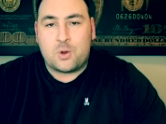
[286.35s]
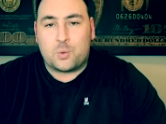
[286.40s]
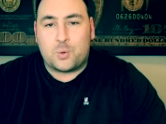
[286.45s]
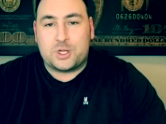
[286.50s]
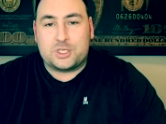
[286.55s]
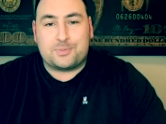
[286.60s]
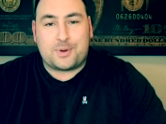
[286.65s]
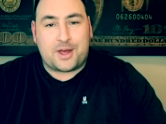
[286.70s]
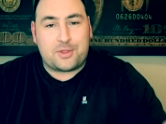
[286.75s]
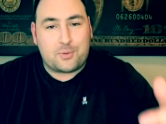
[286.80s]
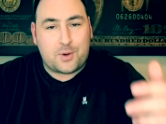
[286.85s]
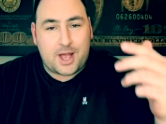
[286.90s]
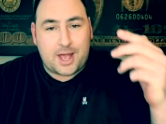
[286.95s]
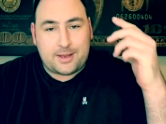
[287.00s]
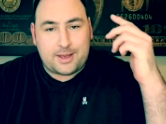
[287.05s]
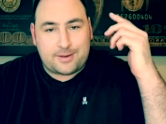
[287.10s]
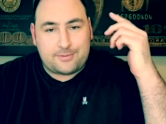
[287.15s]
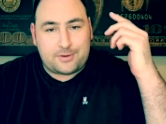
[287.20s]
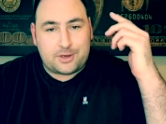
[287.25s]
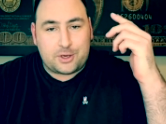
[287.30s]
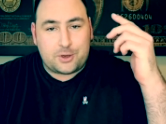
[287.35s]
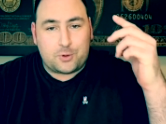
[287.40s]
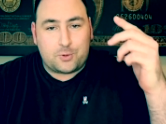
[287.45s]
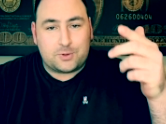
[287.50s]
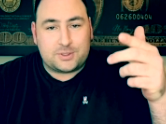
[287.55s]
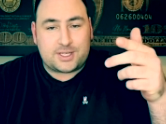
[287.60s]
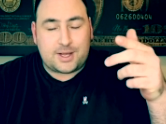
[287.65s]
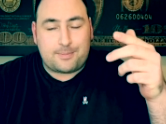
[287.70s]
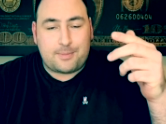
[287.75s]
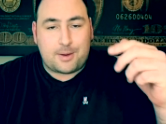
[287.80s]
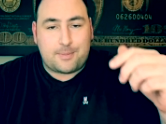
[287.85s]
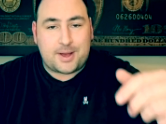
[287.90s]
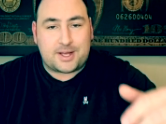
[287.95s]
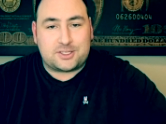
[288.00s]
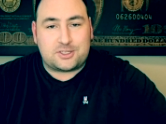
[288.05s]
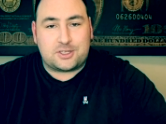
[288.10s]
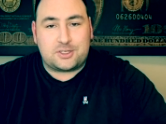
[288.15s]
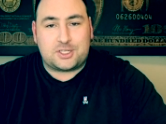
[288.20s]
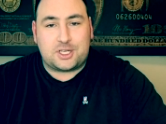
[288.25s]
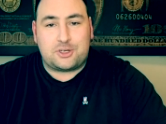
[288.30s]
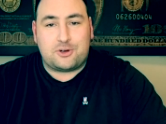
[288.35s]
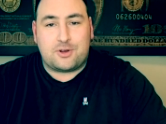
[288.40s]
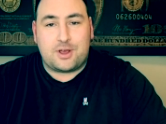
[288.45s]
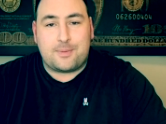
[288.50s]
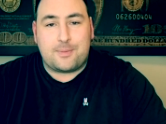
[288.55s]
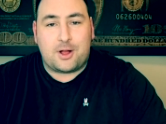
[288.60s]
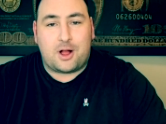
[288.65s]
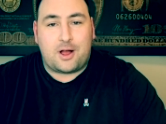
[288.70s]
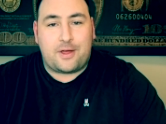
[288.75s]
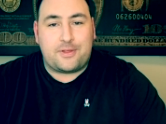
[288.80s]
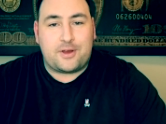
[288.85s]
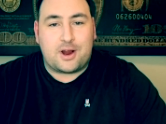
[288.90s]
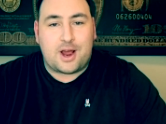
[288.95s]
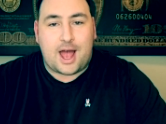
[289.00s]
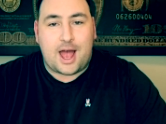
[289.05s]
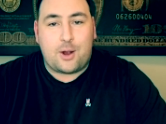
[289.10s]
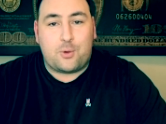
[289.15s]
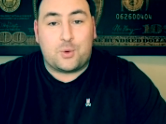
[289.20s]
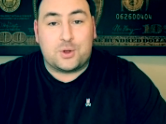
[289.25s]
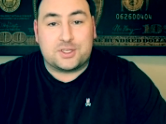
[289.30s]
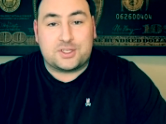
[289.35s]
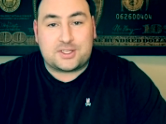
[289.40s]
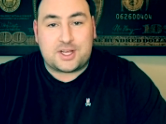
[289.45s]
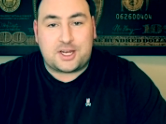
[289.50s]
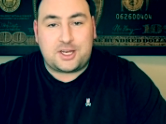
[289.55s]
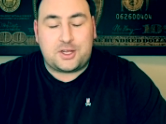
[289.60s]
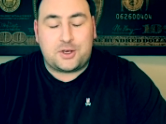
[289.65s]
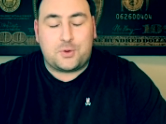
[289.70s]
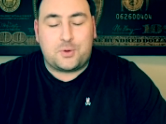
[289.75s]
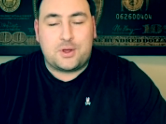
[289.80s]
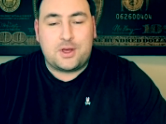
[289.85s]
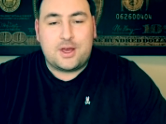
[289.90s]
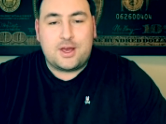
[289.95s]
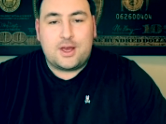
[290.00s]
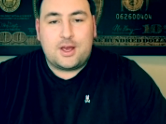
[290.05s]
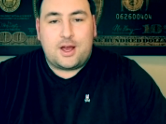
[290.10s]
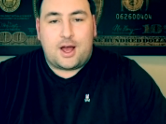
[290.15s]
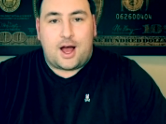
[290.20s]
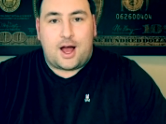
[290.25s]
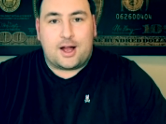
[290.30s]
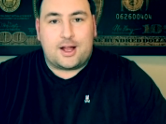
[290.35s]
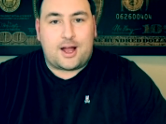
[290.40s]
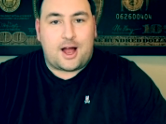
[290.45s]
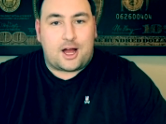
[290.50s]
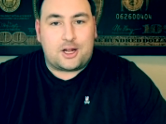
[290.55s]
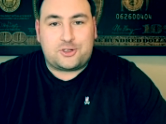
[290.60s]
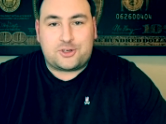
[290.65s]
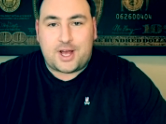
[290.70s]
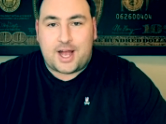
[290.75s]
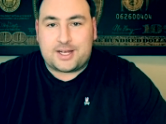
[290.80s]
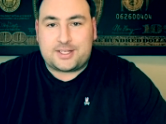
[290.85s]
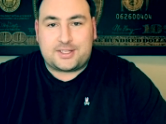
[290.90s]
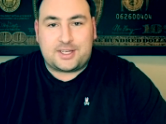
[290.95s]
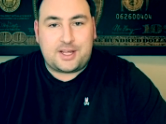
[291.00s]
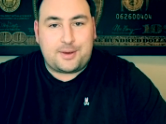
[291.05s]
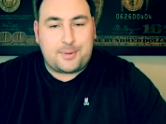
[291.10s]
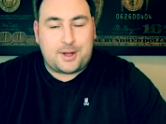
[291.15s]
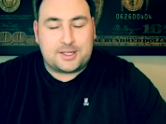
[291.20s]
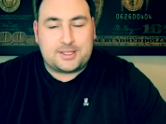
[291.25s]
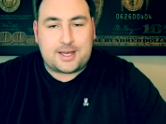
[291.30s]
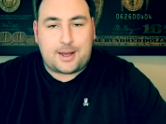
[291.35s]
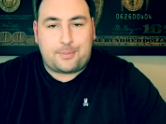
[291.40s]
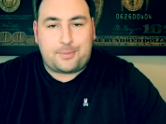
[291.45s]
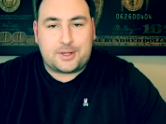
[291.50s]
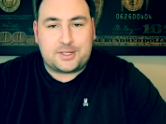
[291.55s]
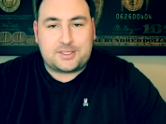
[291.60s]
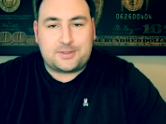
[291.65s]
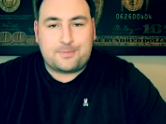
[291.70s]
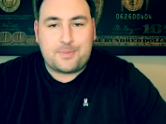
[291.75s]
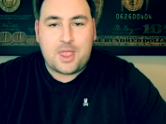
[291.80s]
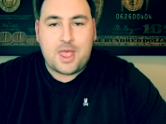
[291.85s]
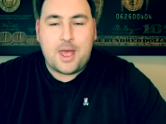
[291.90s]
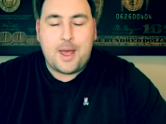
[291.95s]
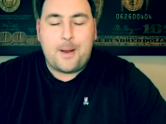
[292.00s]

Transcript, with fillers: which, by the way, if you send me a message and your email on there, I will send you uh, contracts and email templates.